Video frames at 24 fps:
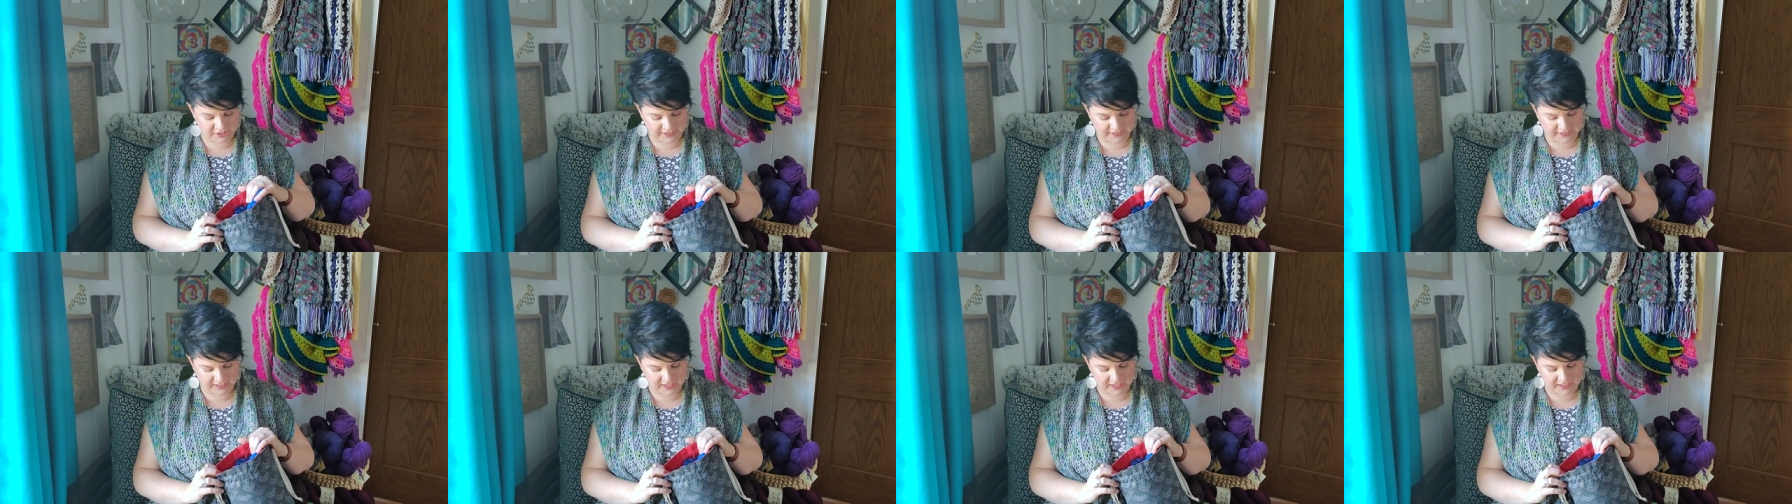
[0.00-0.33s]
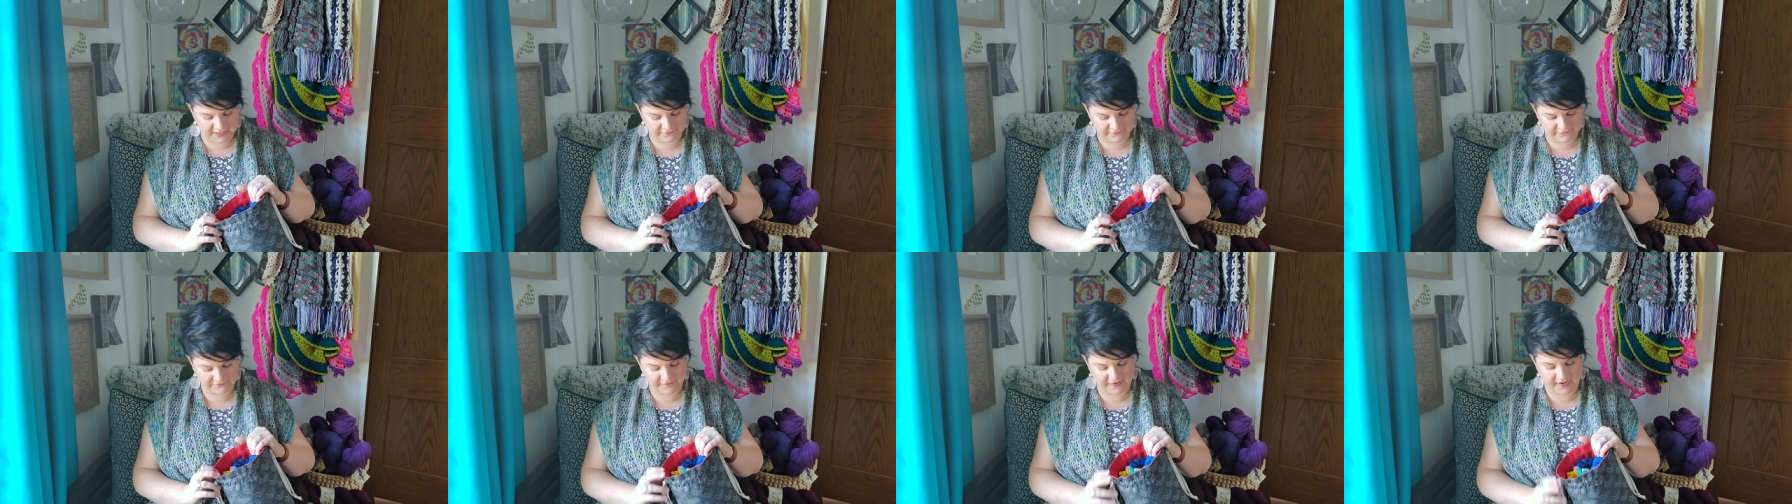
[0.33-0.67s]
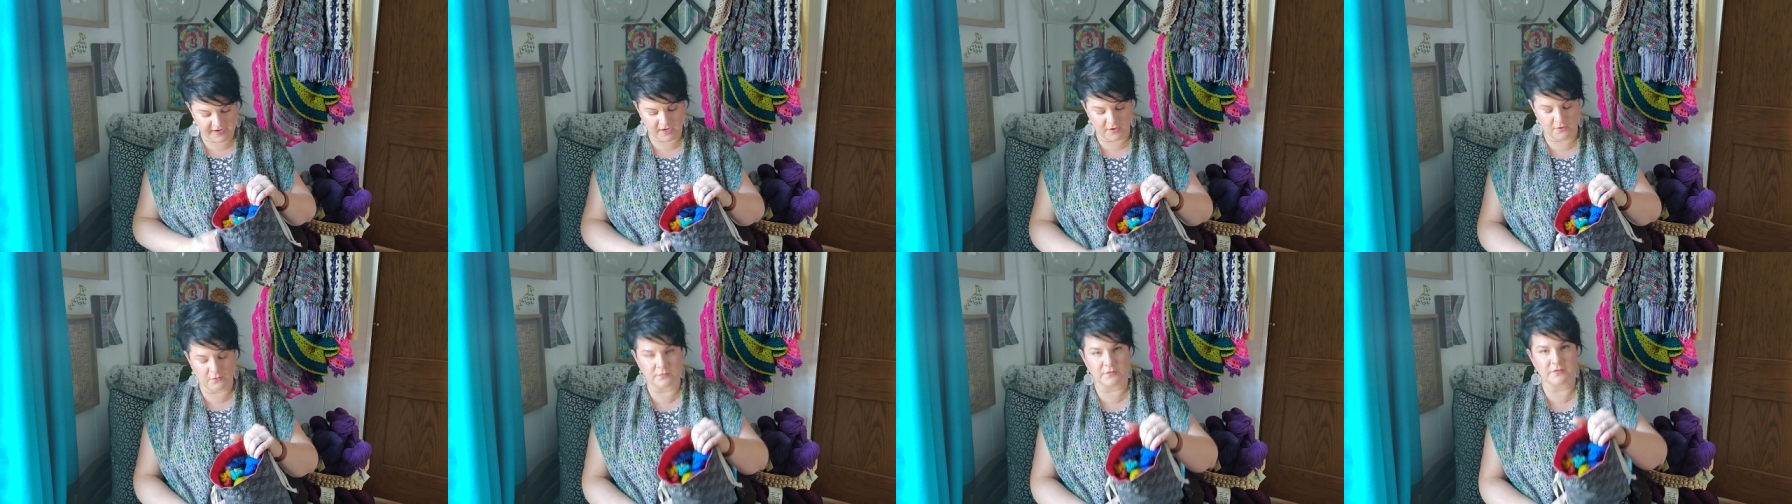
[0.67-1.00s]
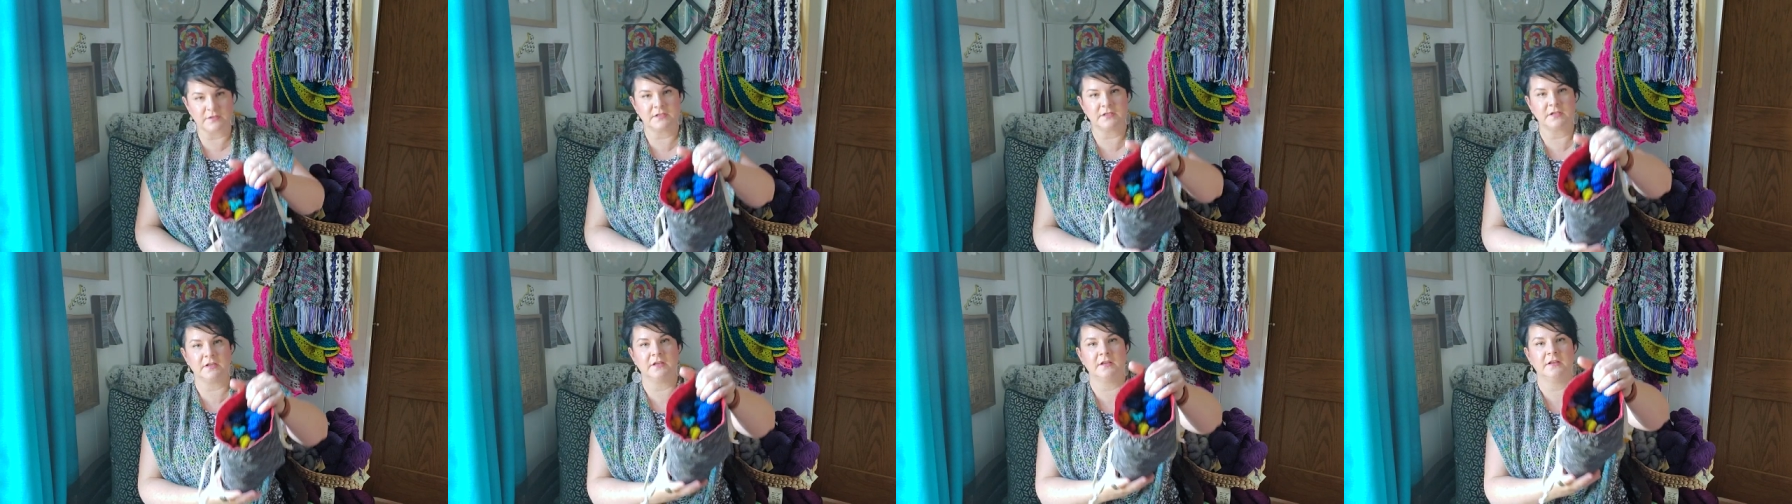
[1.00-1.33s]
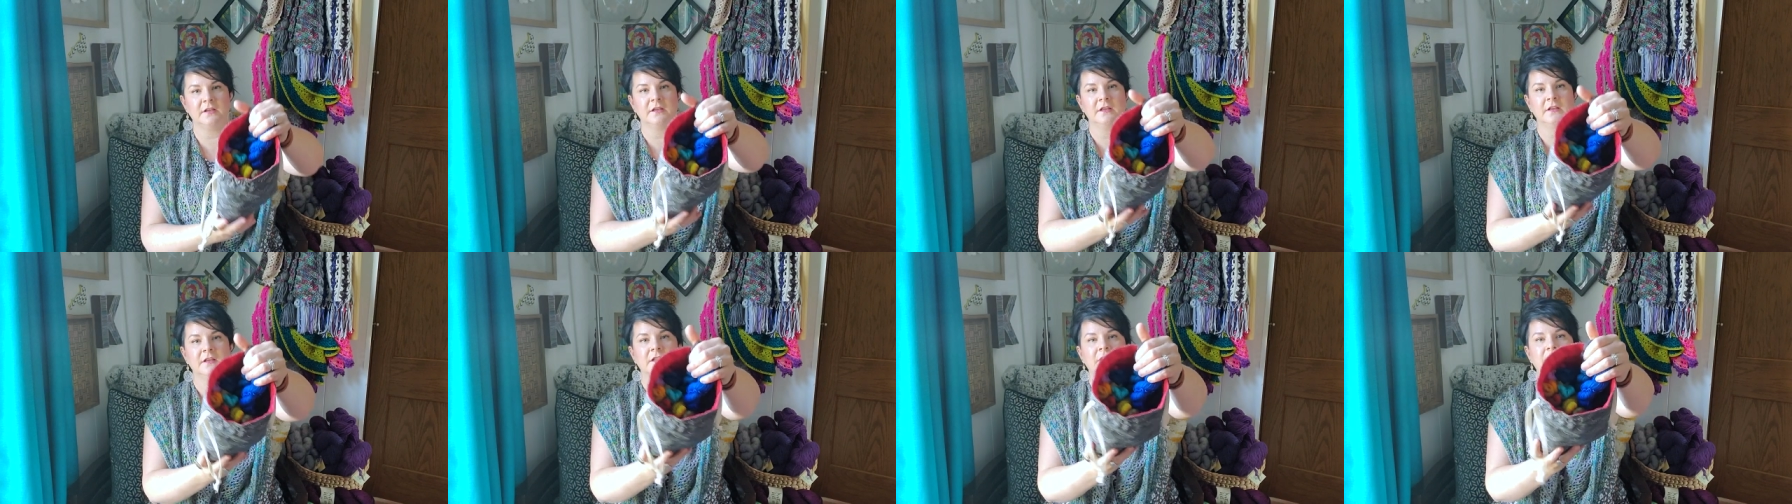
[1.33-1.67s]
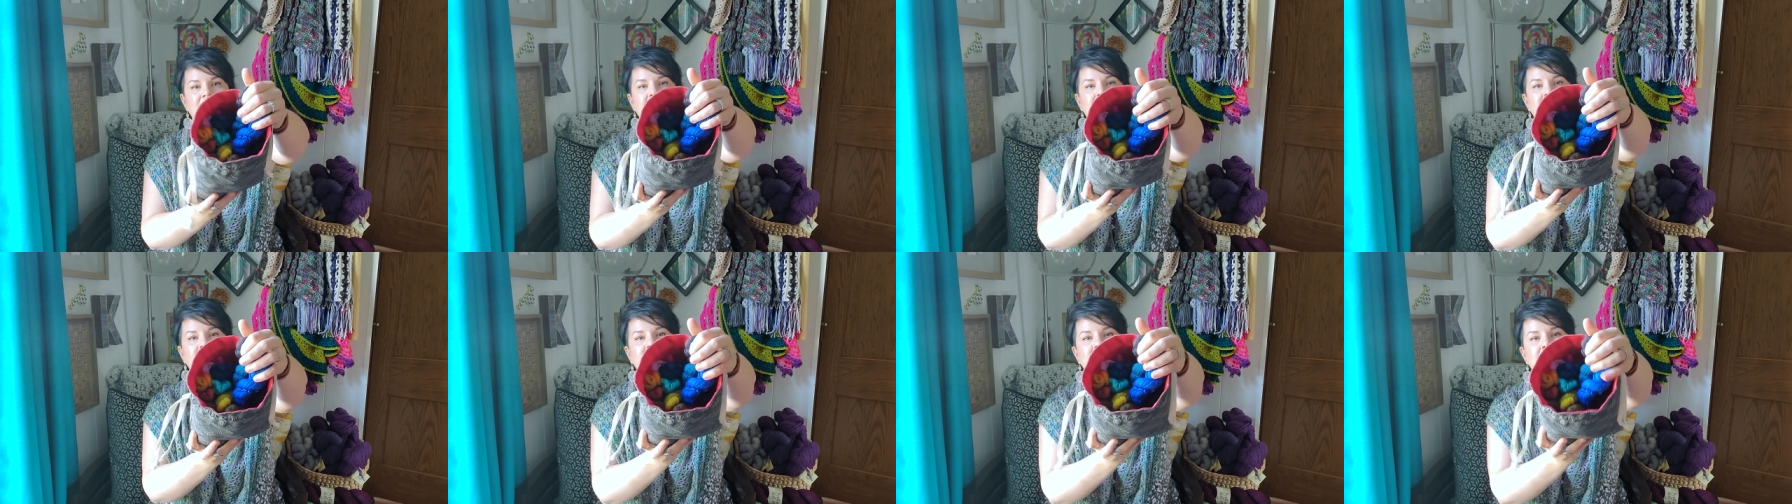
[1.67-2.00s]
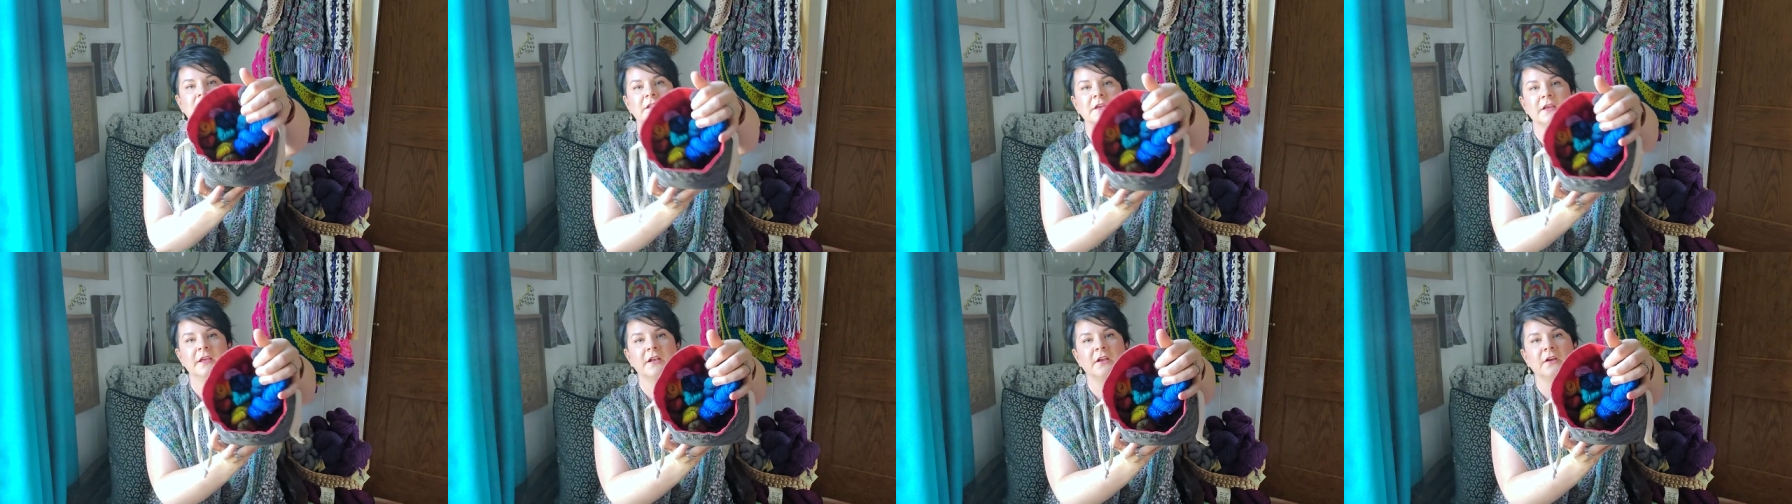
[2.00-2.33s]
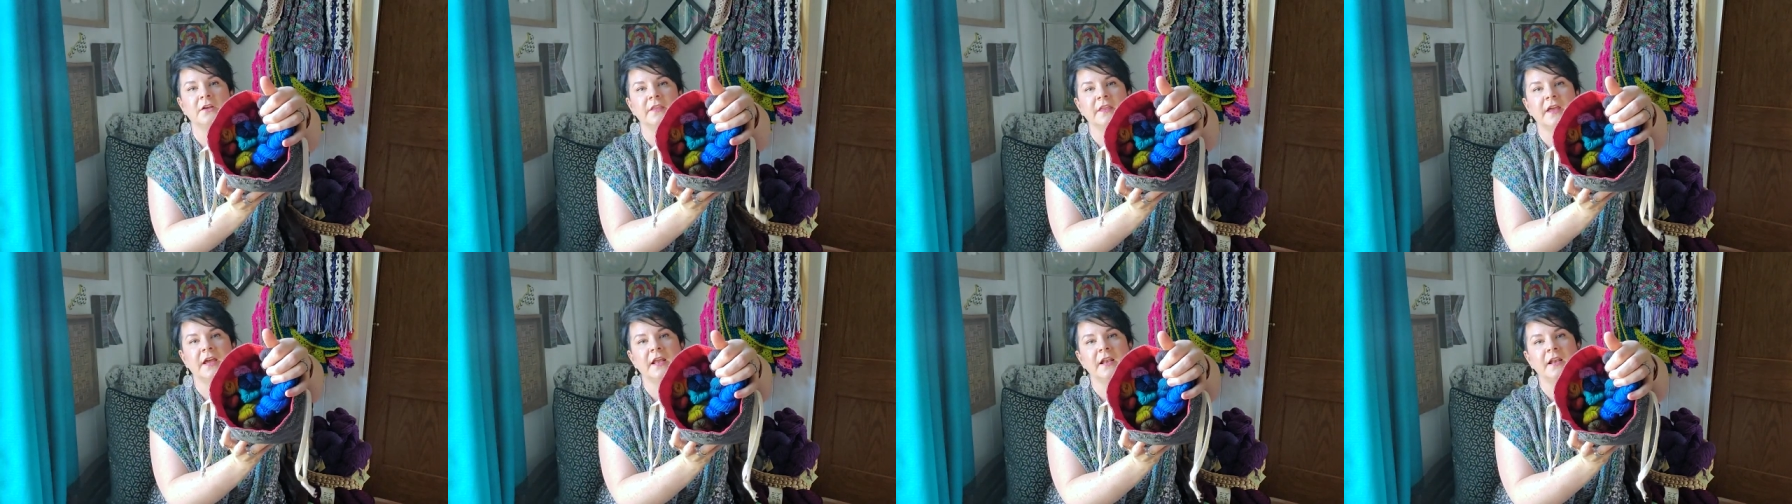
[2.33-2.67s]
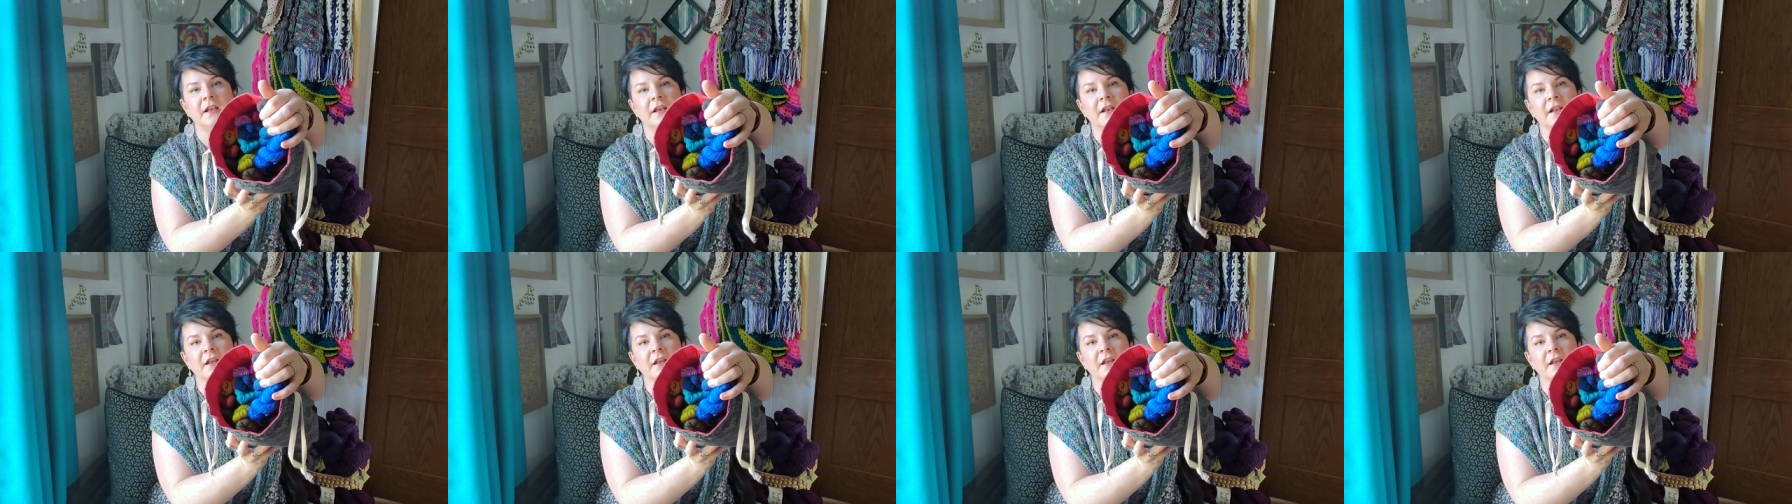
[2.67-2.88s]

and I found, look at all that.